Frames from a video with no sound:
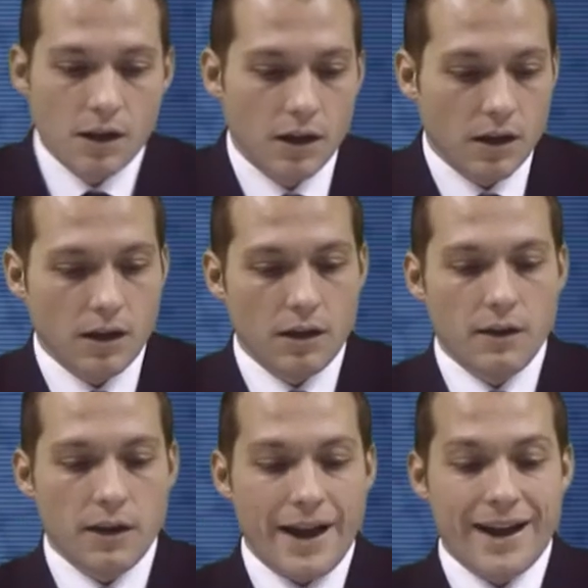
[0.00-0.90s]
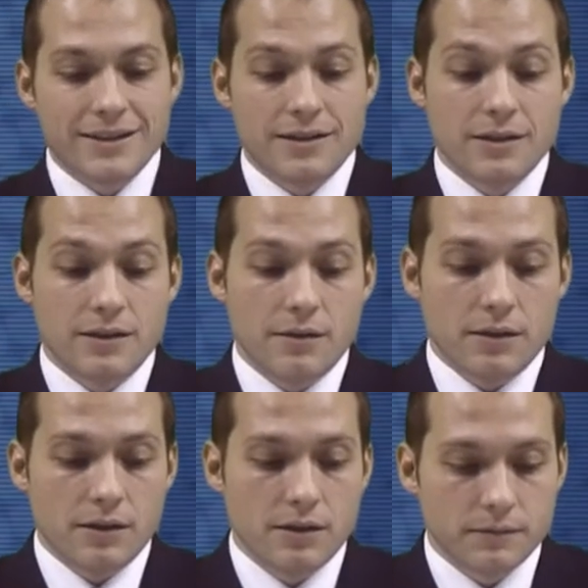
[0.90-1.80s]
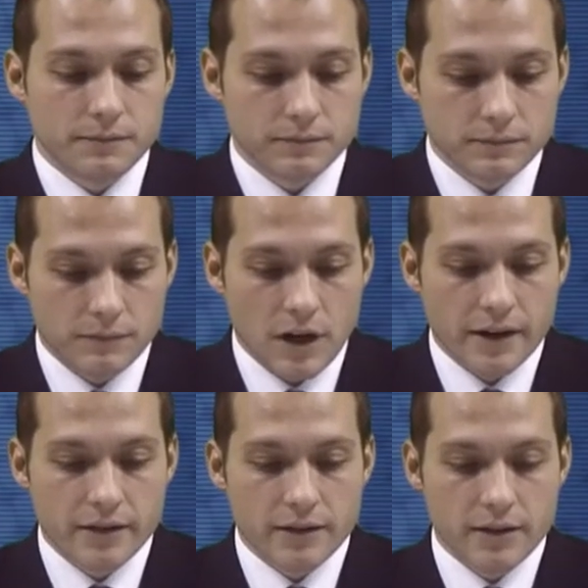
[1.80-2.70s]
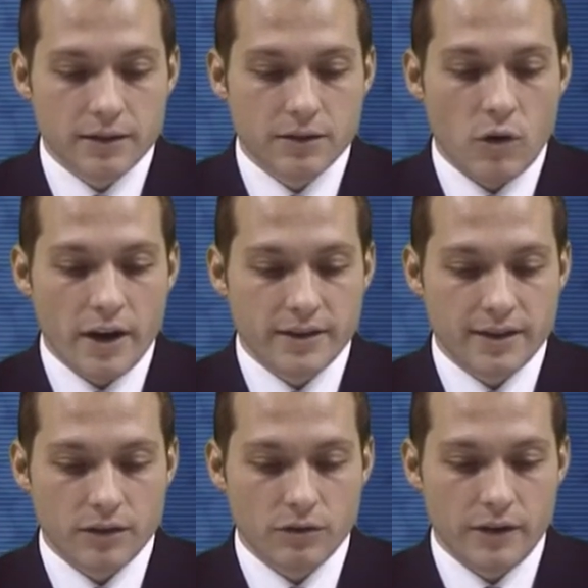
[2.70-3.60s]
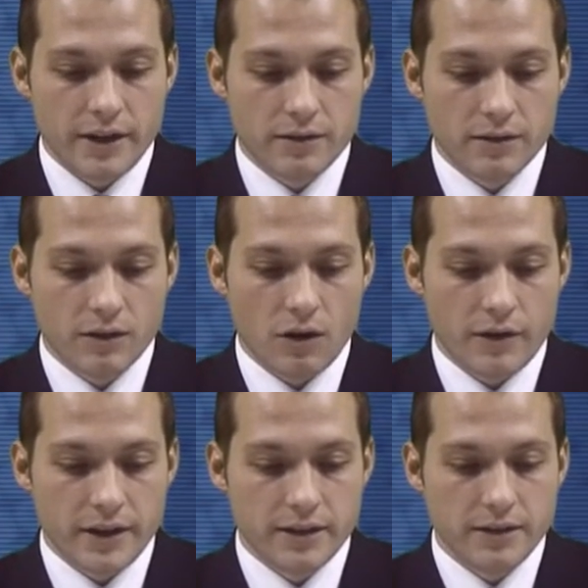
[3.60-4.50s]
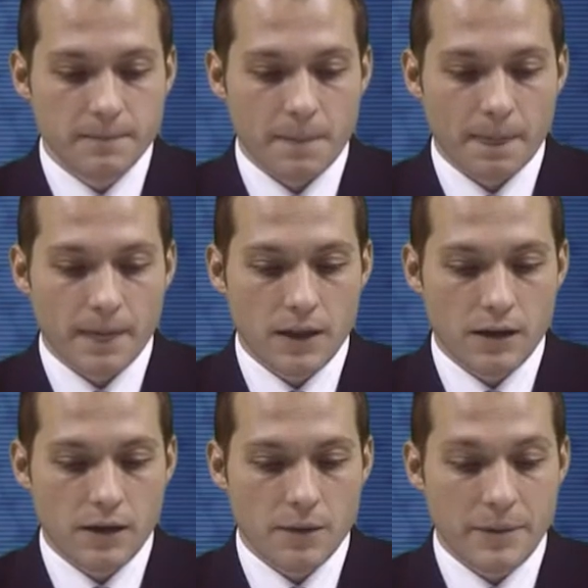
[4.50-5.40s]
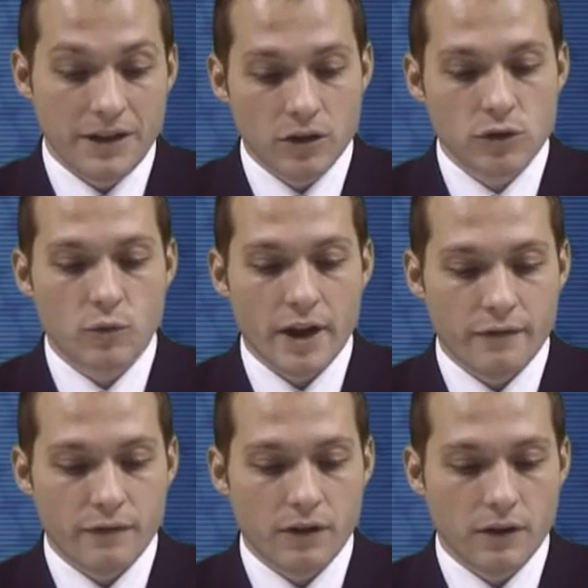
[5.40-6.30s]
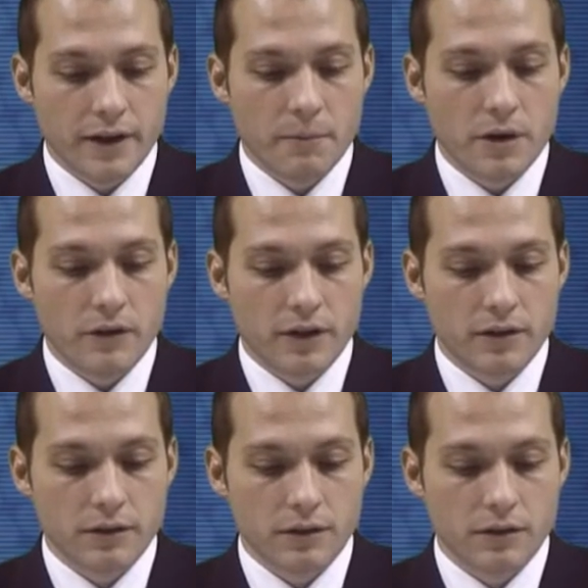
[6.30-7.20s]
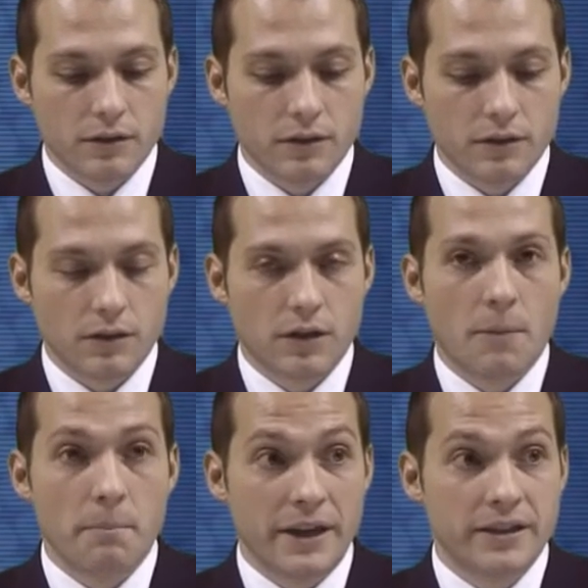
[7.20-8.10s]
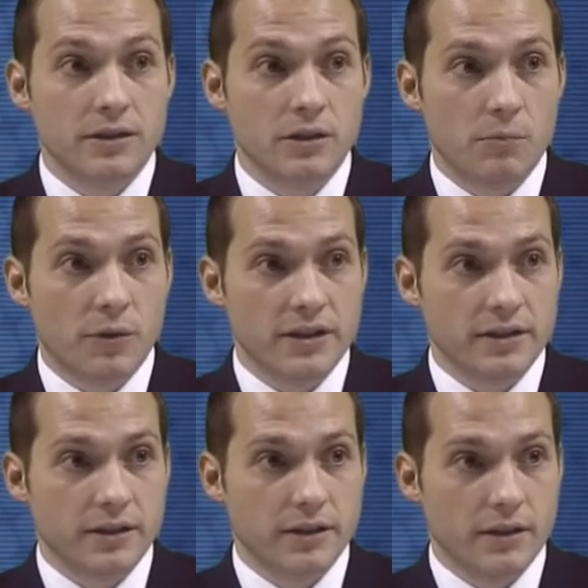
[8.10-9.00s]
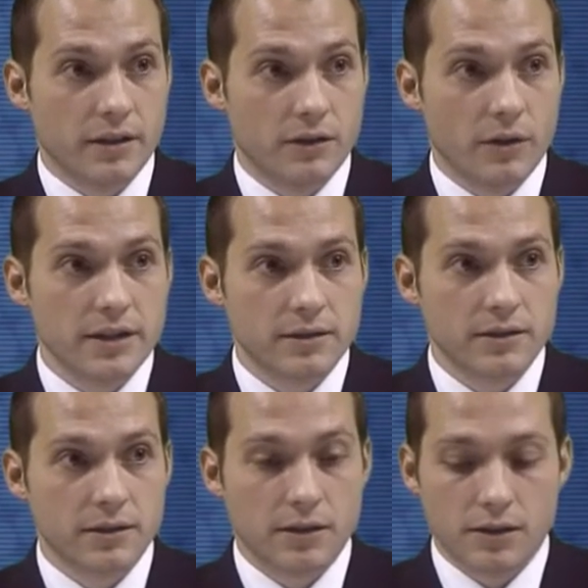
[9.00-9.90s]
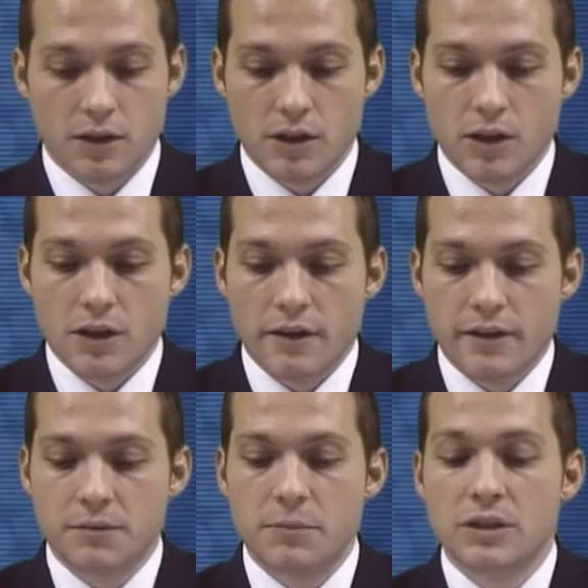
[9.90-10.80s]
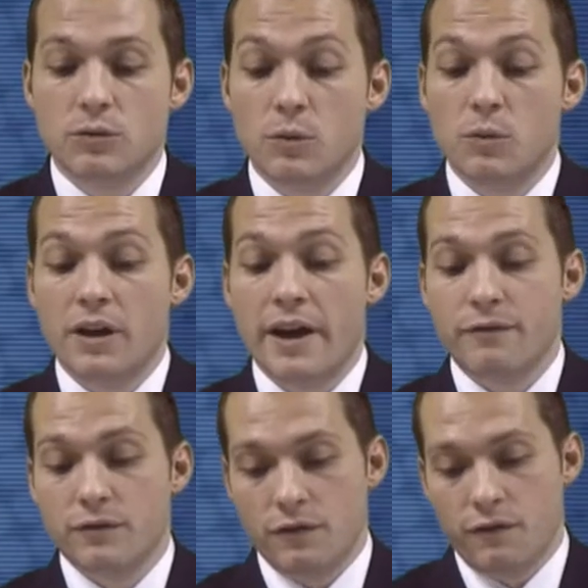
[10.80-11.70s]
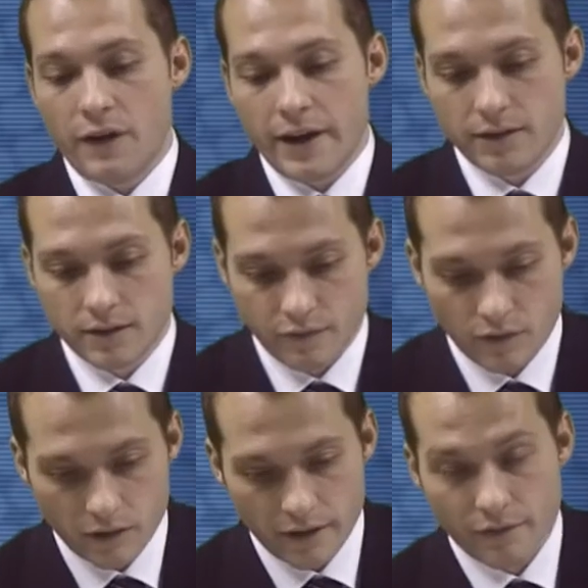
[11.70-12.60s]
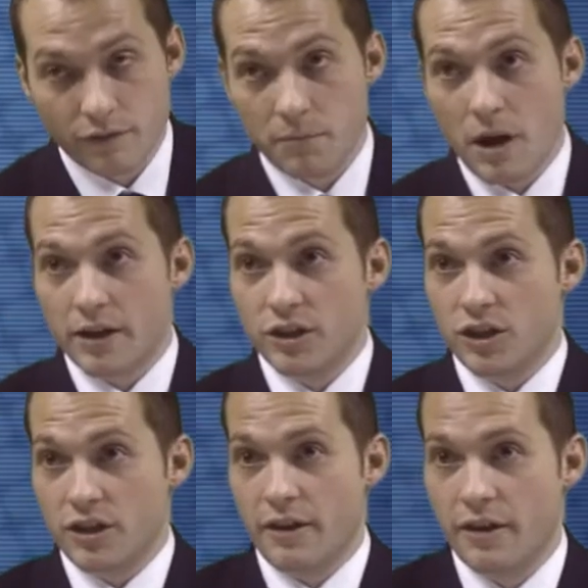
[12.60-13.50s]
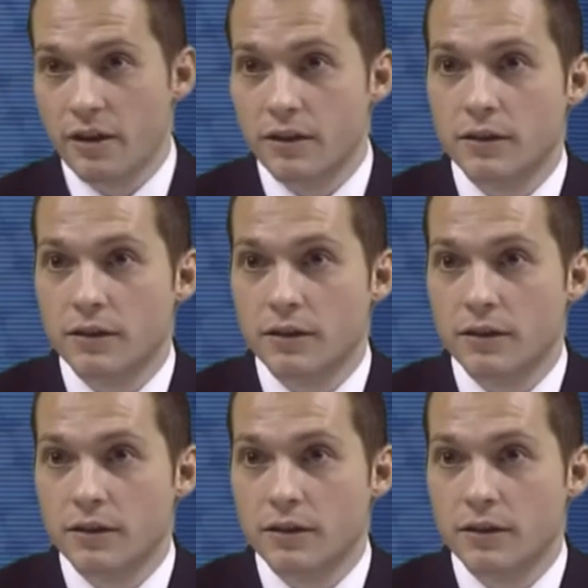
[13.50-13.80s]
As the market is quite saturated already, because we have an American competitor present in the US, this means we would have to fight for every market share there